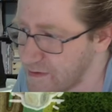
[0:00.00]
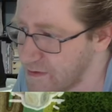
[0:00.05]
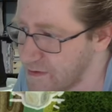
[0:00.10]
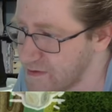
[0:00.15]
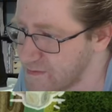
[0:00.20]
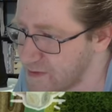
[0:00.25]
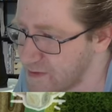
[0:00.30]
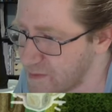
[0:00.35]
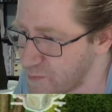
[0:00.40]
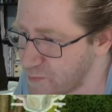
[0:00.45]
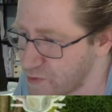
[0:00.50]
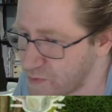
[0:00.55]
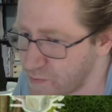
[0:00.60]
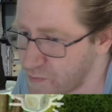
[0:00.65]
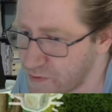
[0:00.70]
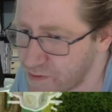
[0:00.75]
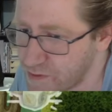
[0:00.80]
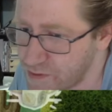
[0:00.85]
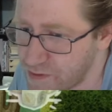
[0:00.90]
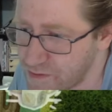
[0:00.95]
spending more than
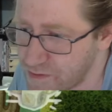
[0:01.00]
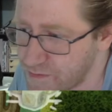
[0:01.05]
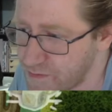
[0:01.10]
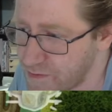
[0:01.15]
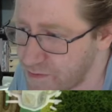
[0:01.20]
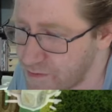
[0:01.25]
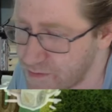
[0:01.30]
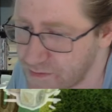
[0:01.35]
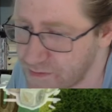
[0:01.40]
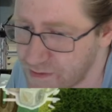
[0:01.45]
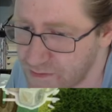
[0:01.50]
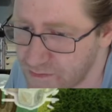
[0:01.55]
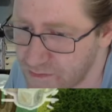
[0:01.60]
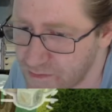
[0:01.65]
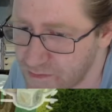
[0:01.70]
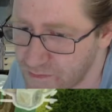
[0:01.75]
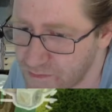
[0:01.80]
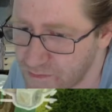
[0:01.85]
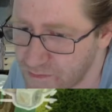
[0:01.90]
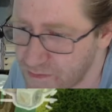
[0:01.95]
1 card a turn. That's
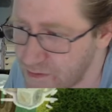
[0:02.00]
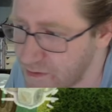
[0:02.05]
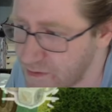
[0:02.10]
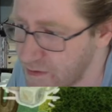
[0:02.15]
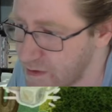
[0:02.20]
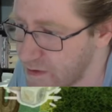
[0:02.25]
also a thing.